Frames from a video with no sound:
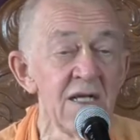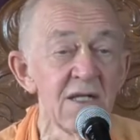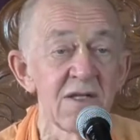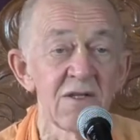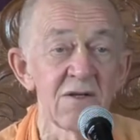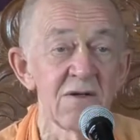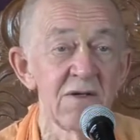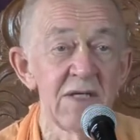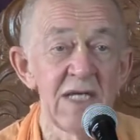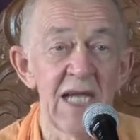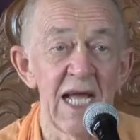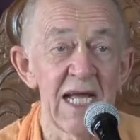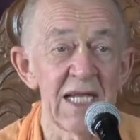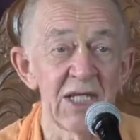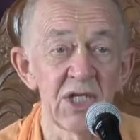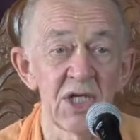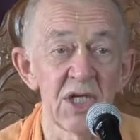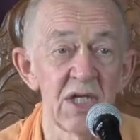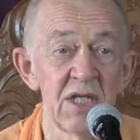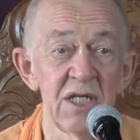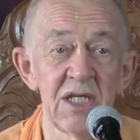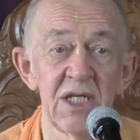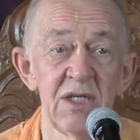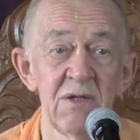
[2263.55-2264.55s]
So
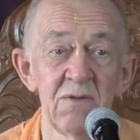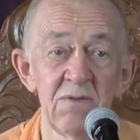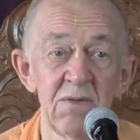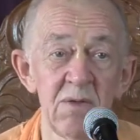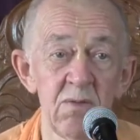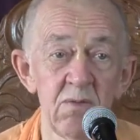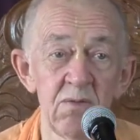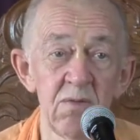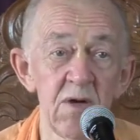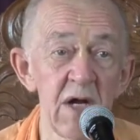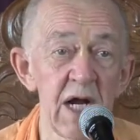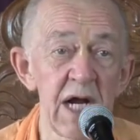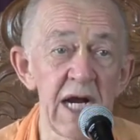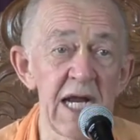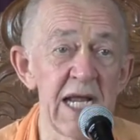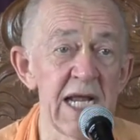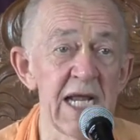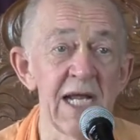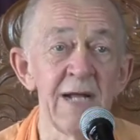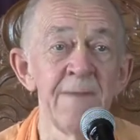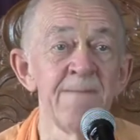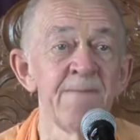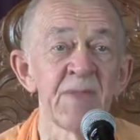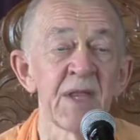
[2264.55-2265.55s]
naturally, she would
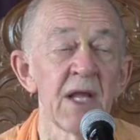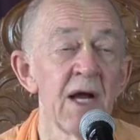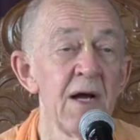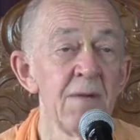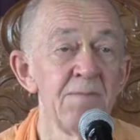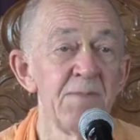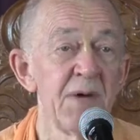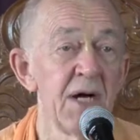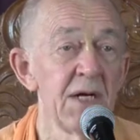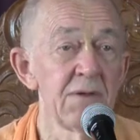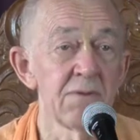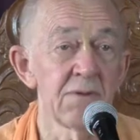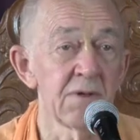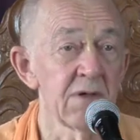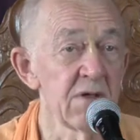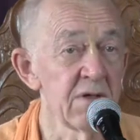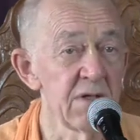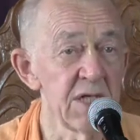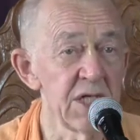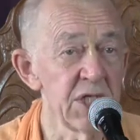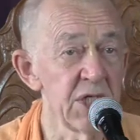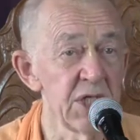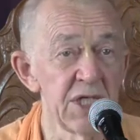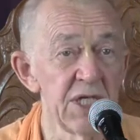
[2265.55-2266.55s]
worry about
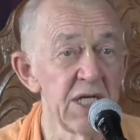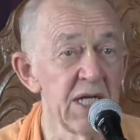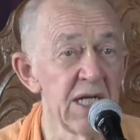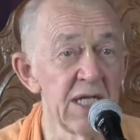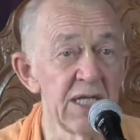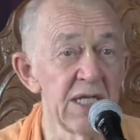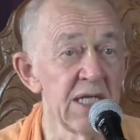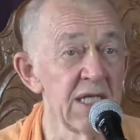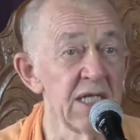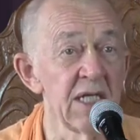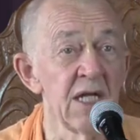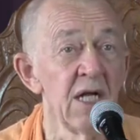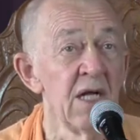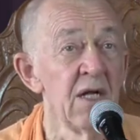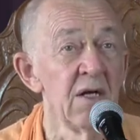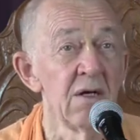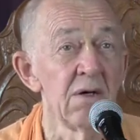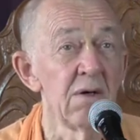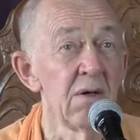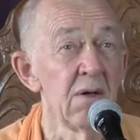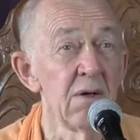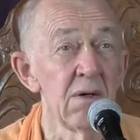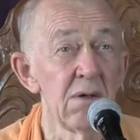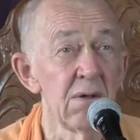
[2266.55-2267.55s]
Krishna that,
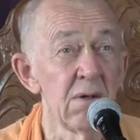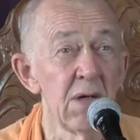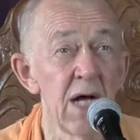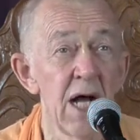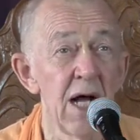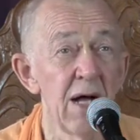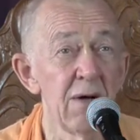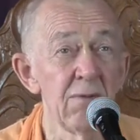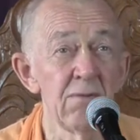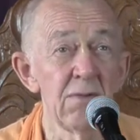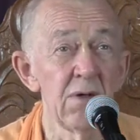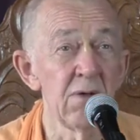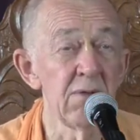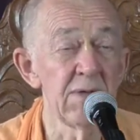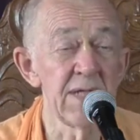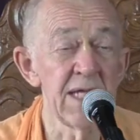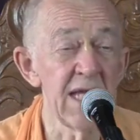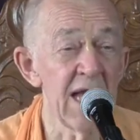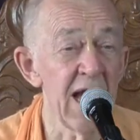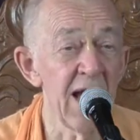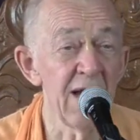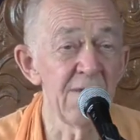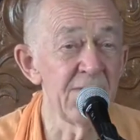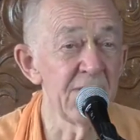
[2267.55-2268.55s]
oh, how will
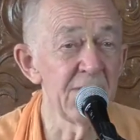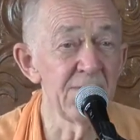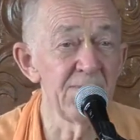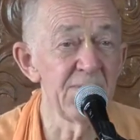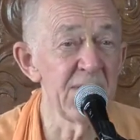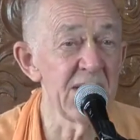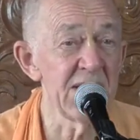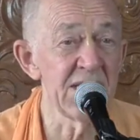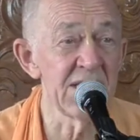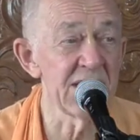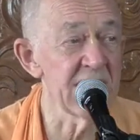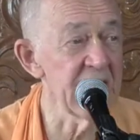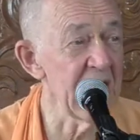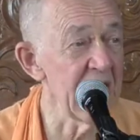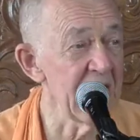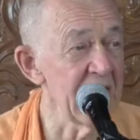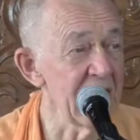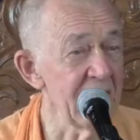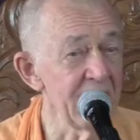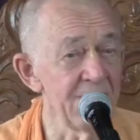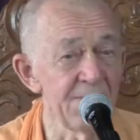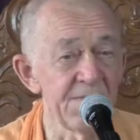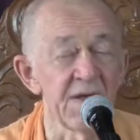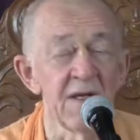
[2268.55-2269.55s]
he ever be
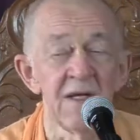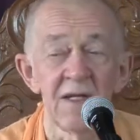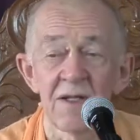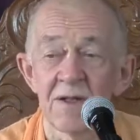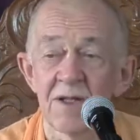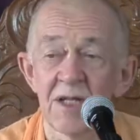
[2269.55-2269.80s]
safe?